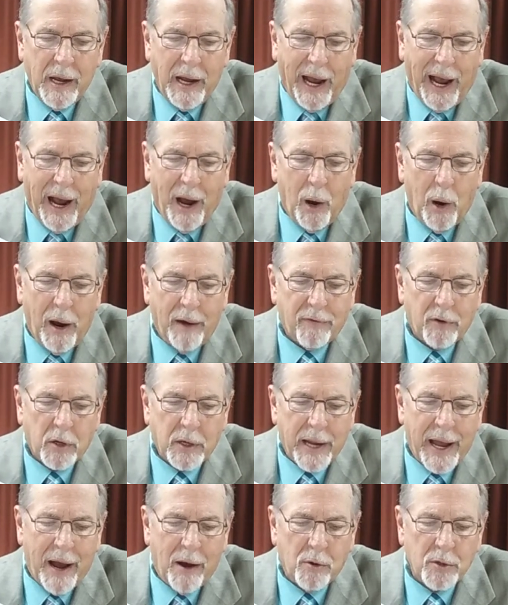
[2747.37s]
However,
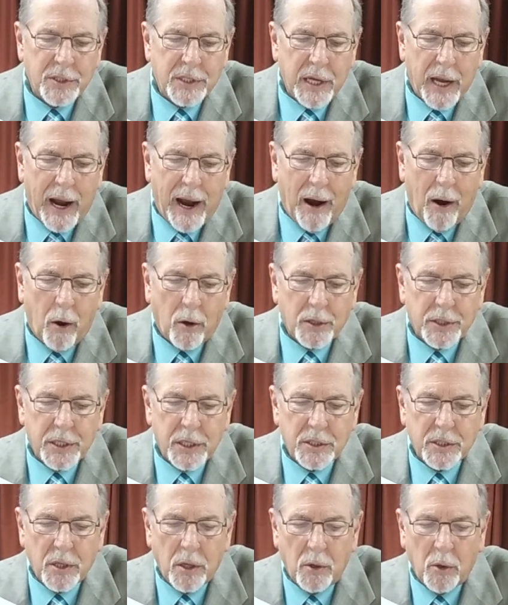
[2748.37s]
now is the hour,
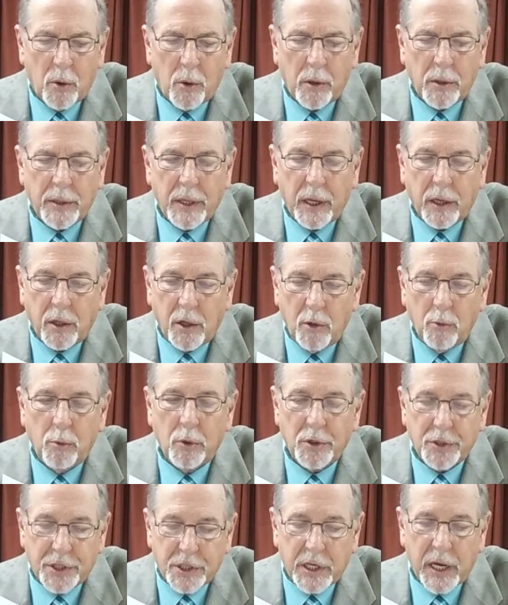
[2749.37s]
says the Lord, that you
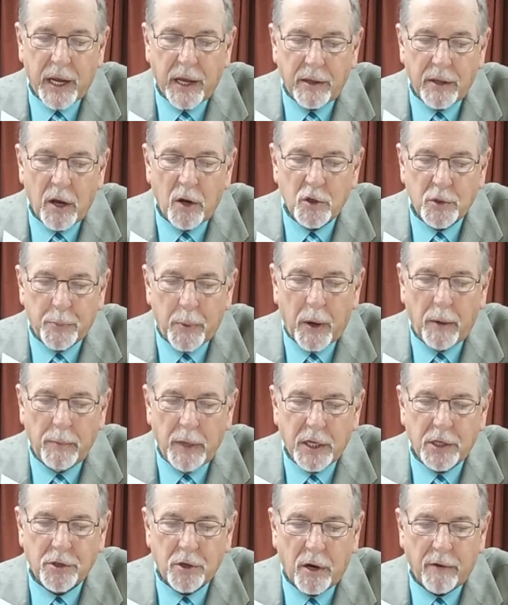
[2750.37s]
will see those
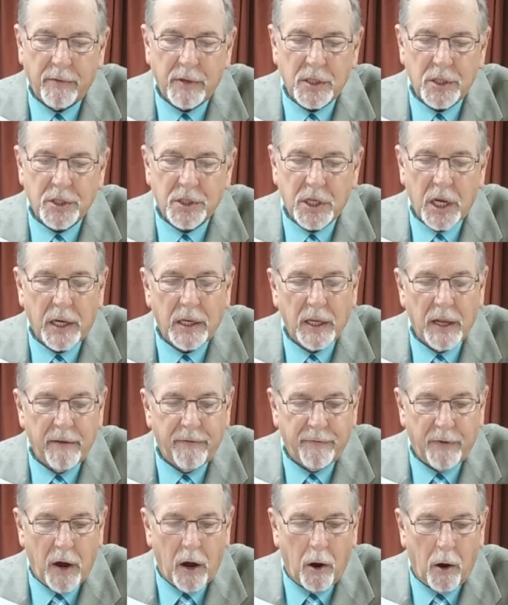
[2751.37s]
public servants suddenly
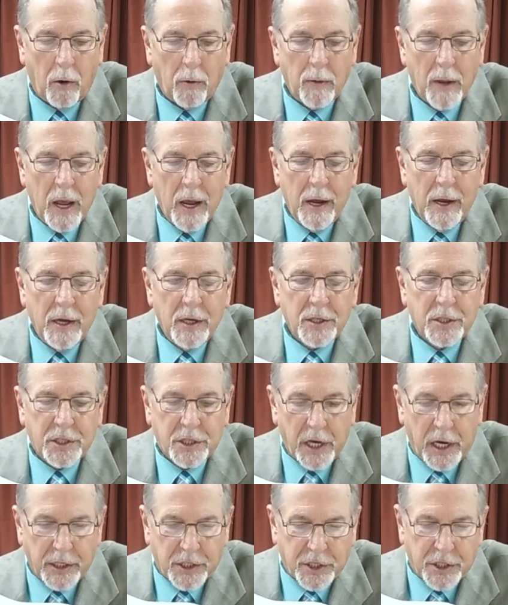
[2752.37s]
fall.
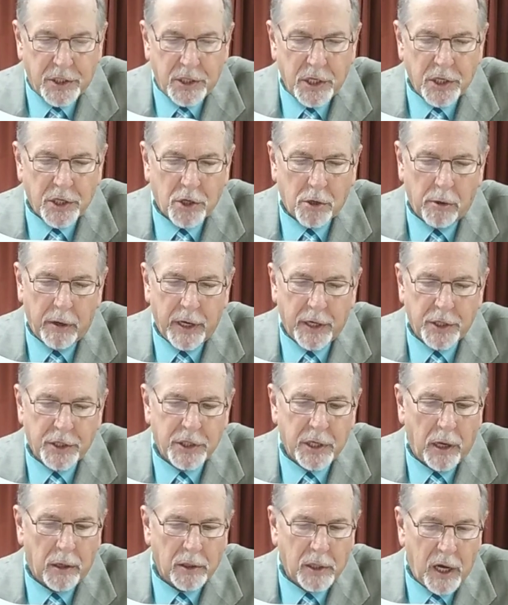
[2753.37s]
Such disgrace
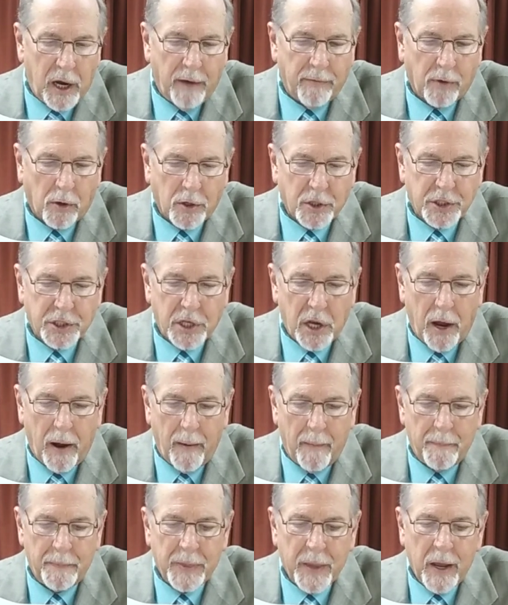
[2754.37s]
shall cover
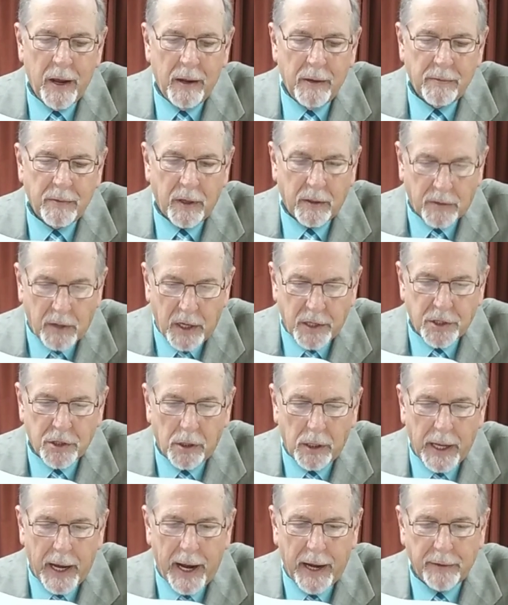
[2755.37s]
some that they
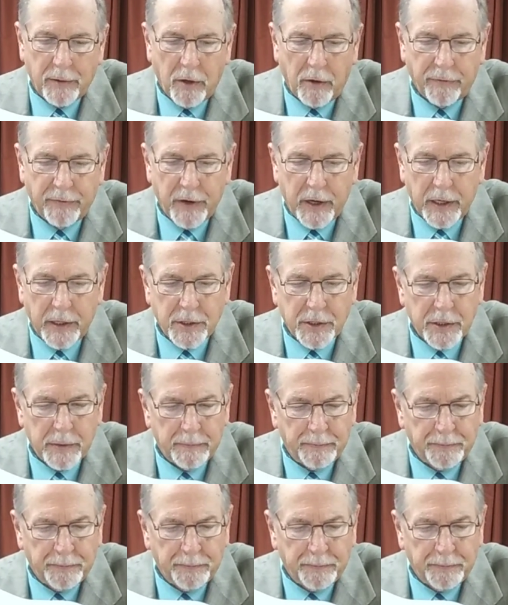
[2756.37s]
shall hide their face.